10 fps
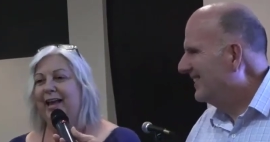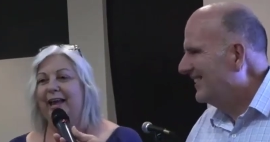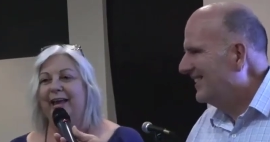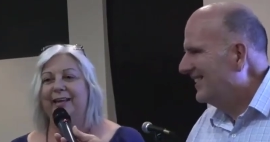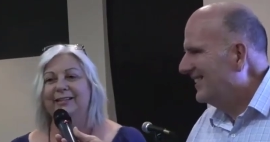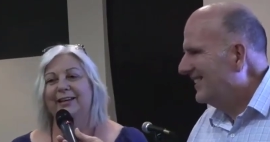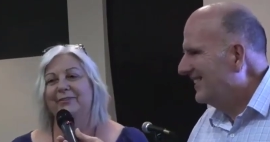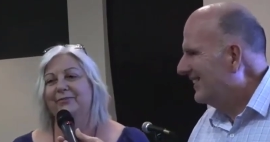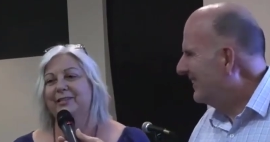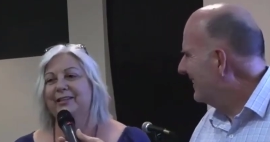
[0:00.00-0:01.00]
Speaker 1: And
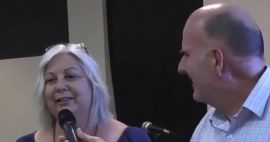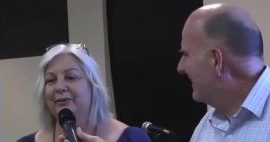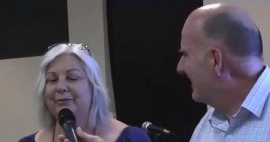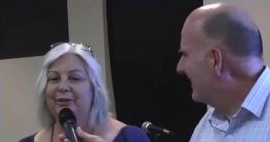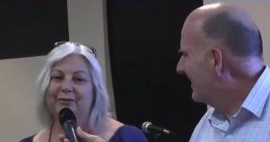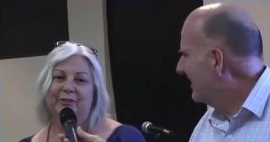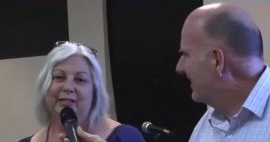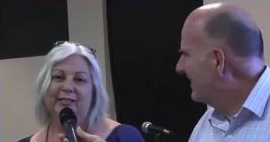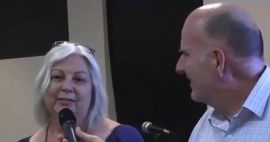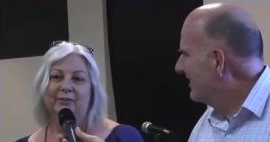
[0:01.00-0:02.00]
um, so then I went
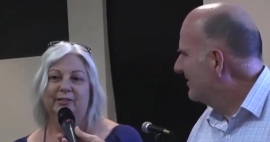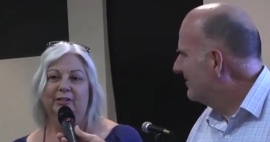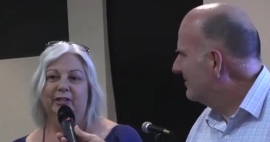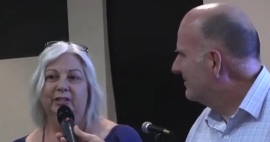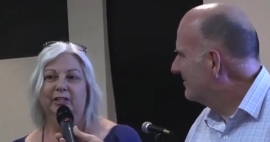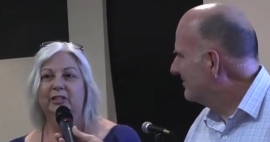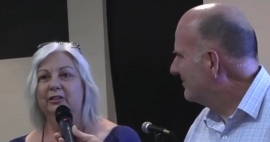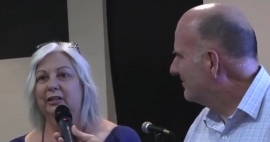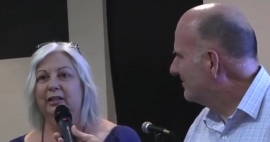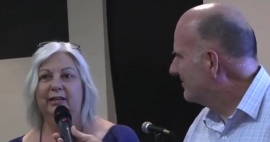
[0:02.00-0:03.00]
off, saw the surgeon. She
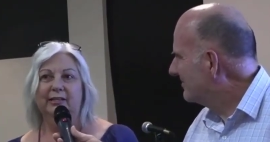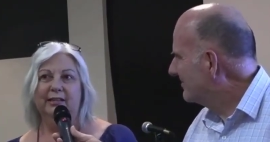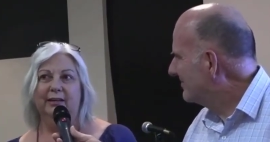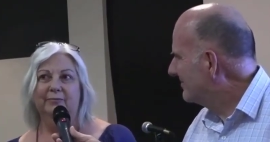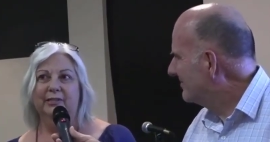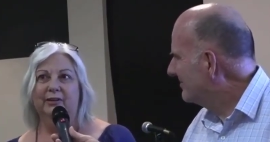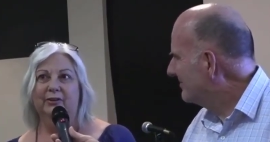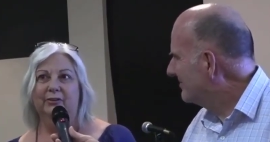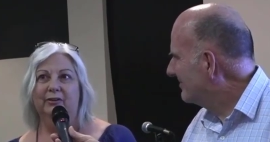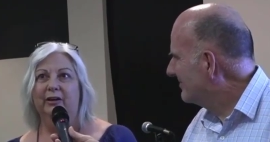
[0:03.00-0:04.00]
couldn't get the same
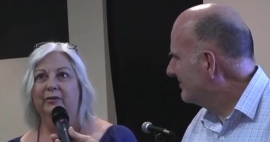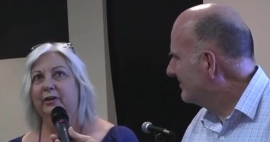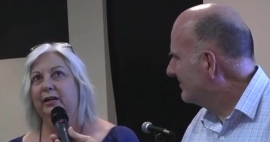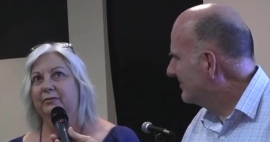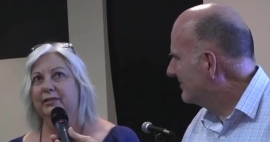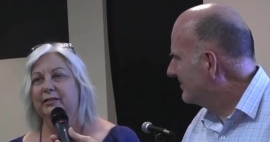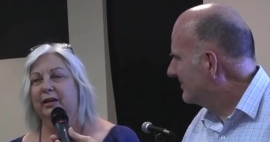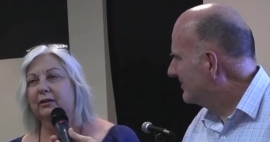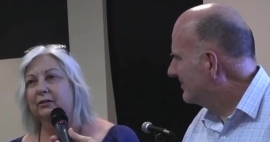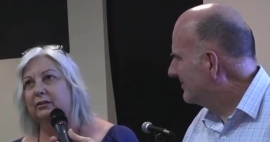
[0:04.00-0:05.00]
result. And I really was
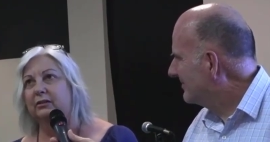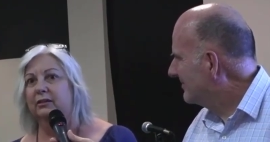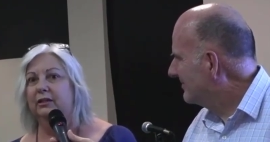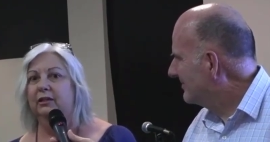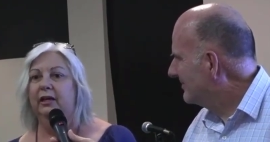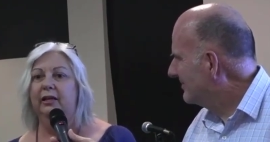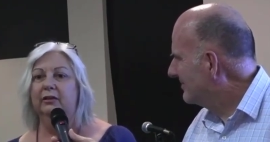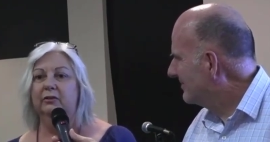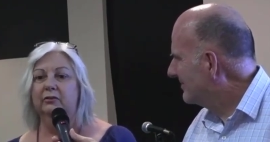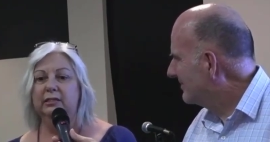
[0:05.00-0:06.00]
like, oh, you know, and
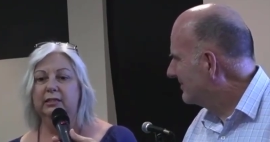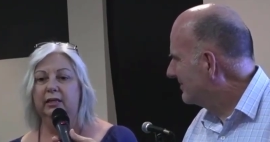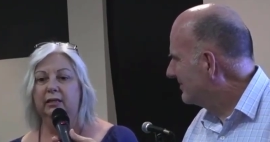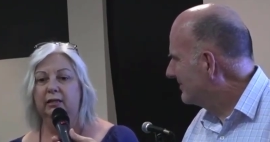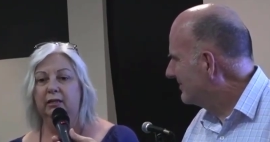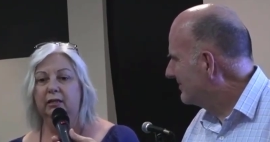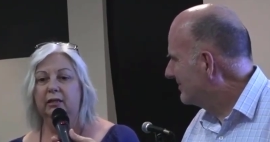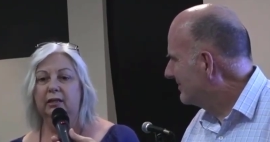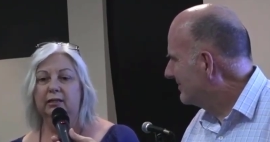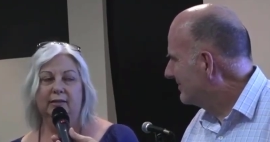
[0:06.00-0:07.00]
the Lord said,
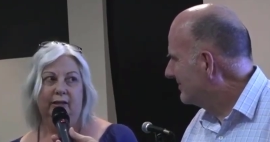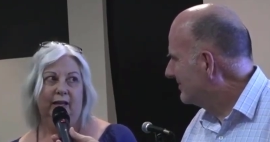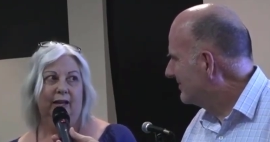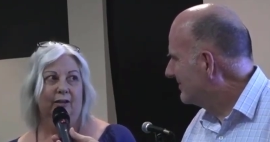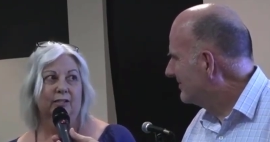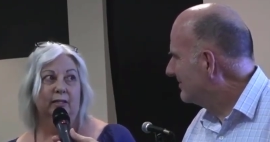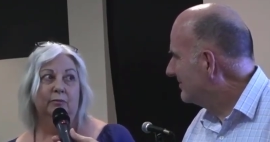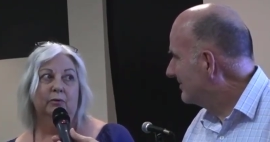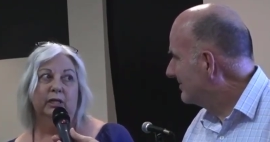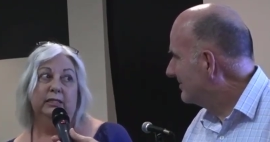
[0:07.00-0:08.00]
it's okay. Because I
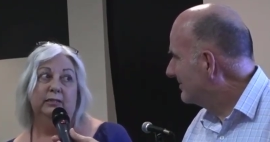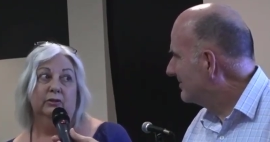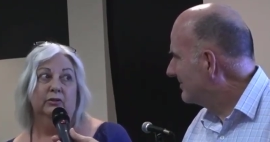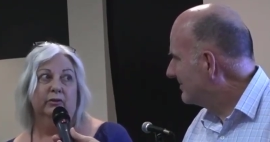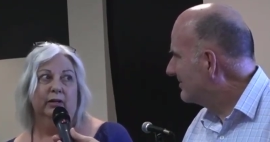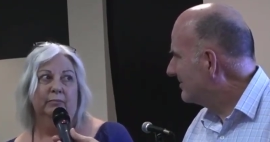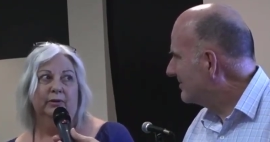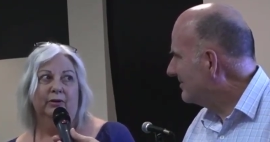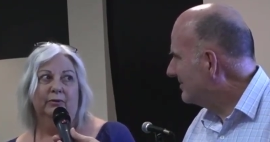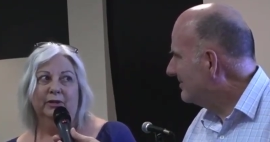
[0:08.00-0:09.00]
didn't want to dishonour him.
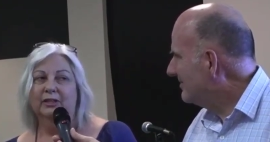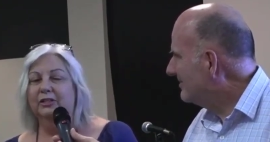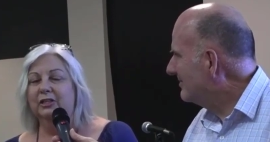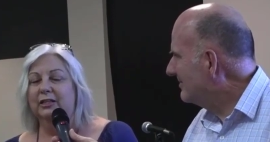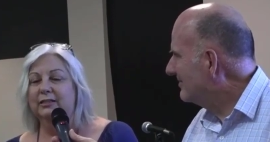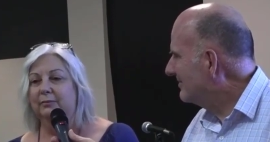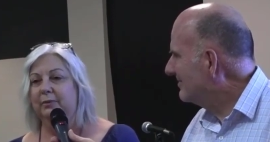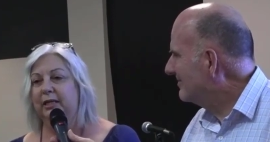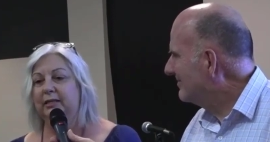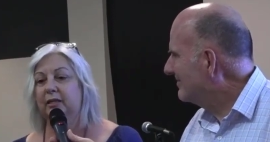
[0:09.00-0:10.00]
I wanted to trust him.
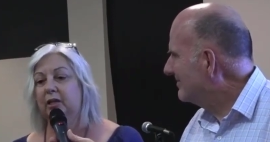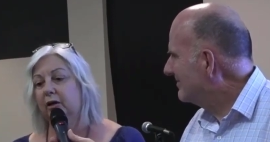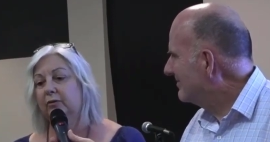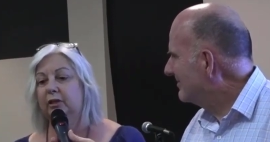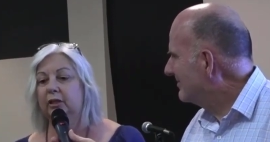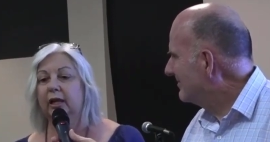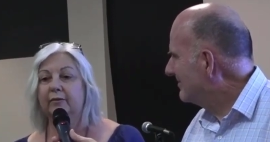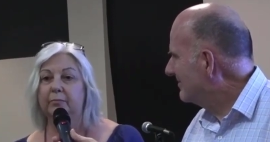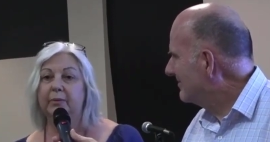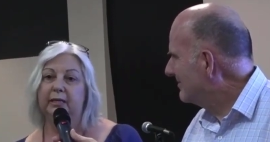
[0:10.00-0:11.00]
And he said, go and you'll
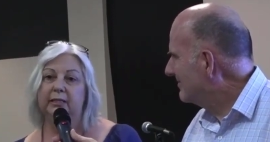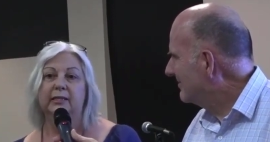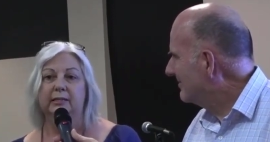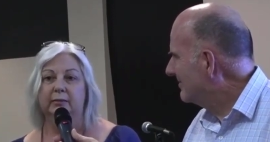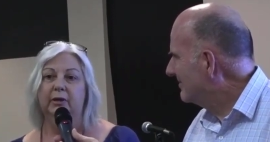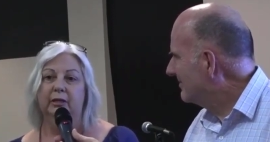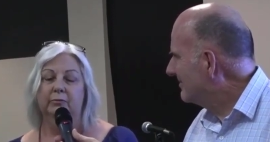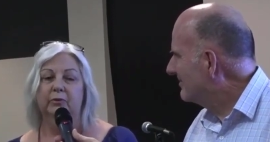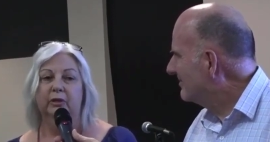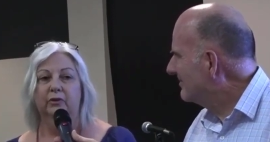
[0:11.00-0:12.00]
have a better testimony
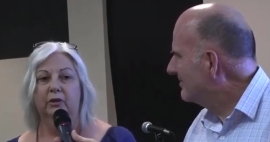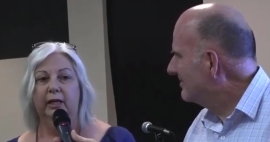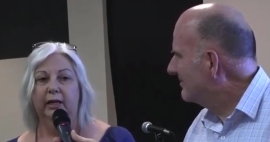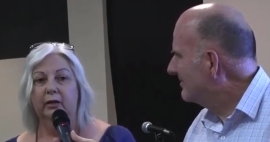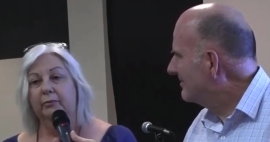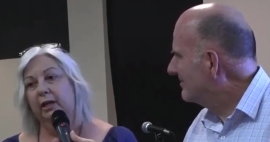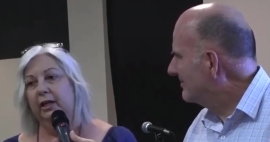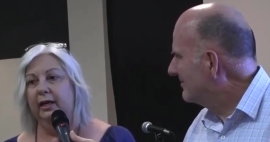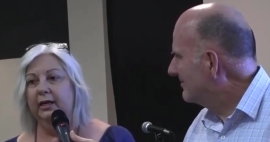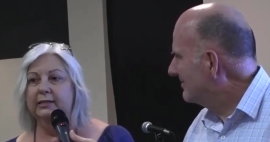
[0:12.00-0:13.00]
than what you've got now. And I
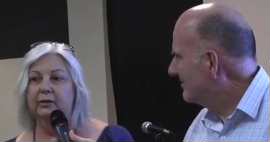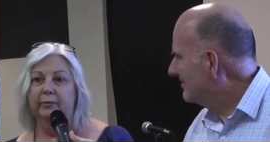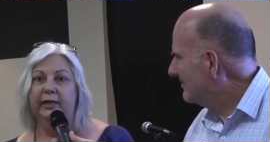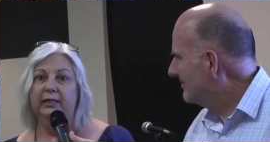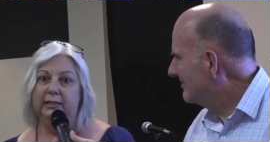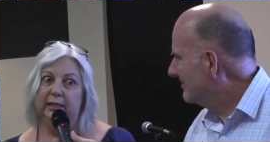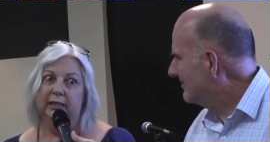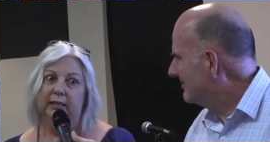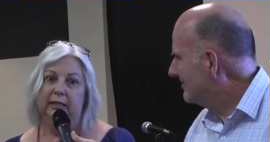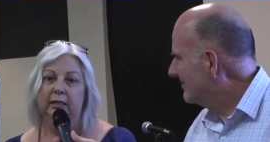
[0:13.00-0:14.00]
went, okay. So I went and did
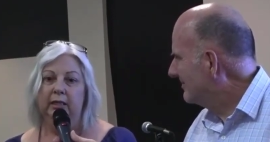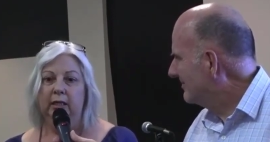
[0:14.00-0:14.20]
it. And,